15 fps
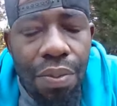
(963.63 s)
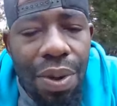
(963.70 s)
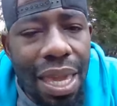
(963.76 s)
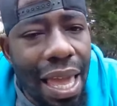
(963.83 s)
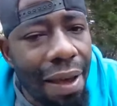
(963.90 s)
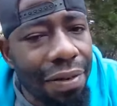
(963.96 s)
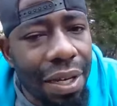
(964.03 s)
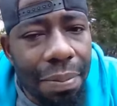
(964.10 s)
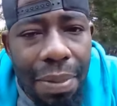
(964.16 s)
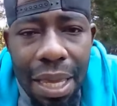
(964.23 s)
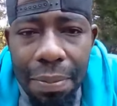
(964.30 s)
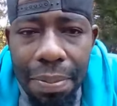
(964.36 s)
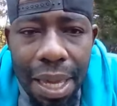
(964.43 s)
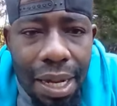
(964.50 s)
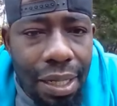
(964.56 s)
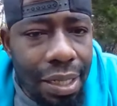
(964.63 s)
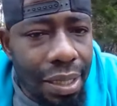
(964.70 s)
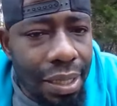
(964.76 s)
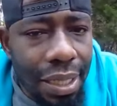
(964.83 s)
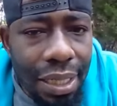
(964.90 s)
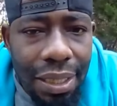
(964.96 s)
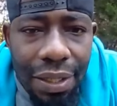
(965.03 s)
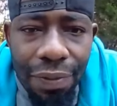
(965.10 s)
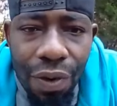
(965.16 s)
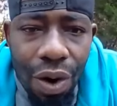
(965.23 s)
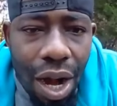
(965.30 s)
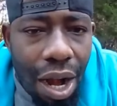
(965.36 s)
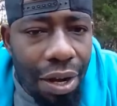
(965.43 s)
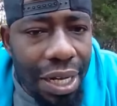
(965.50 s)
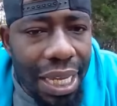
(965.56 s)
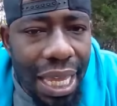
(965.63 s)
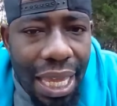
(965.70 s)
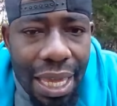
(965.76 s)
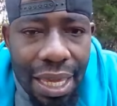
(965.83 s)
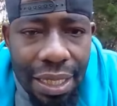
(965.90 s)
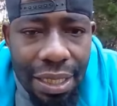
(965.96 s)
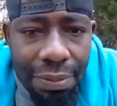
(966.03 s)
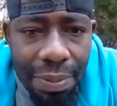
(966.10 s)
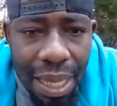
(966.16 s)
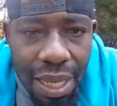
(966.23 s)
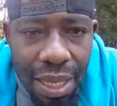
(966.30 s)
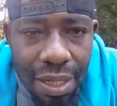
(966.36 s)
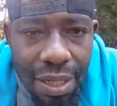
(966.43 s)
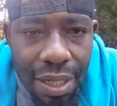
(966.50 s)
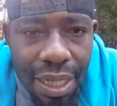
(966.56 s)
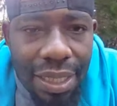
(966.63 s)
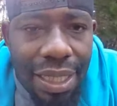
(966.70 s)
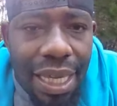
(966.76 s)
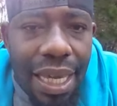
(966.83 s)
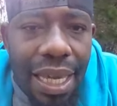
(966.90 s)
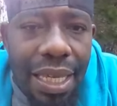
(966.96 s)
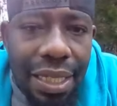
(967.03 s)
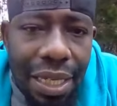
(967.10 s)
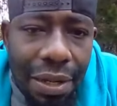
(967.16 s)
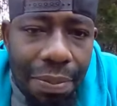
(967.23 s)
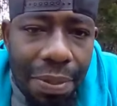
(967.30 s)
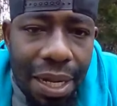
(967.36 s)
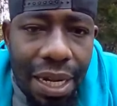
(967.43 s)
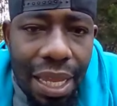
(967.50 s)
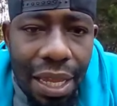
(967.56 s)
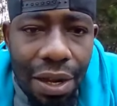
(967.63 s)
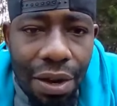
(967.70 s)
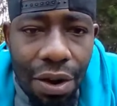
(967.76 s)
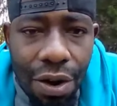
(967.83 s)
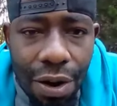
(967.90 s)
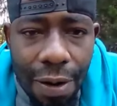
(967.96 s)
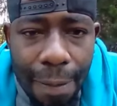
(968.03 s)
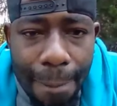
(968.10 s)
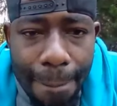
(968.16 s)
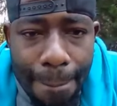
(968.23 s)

We have to make better decisions for our kids, man. His kids could have been in that car.